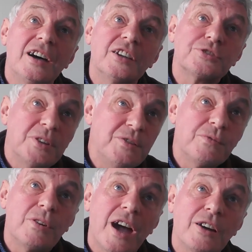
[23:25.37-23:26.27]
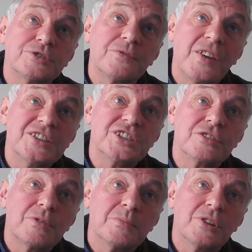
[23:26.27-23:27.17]
24 hours of facing
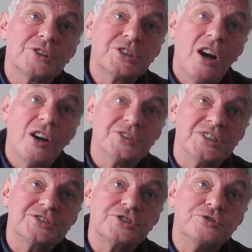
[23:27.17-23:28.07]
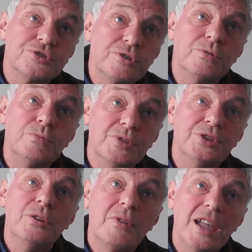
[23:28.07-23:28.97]
criminal charges to do with the
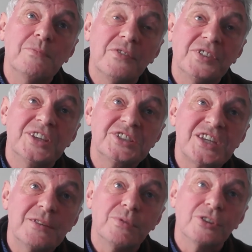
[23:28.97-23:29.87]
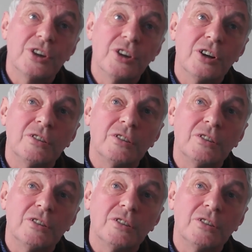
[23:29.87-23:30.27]
rape of a disabled girl.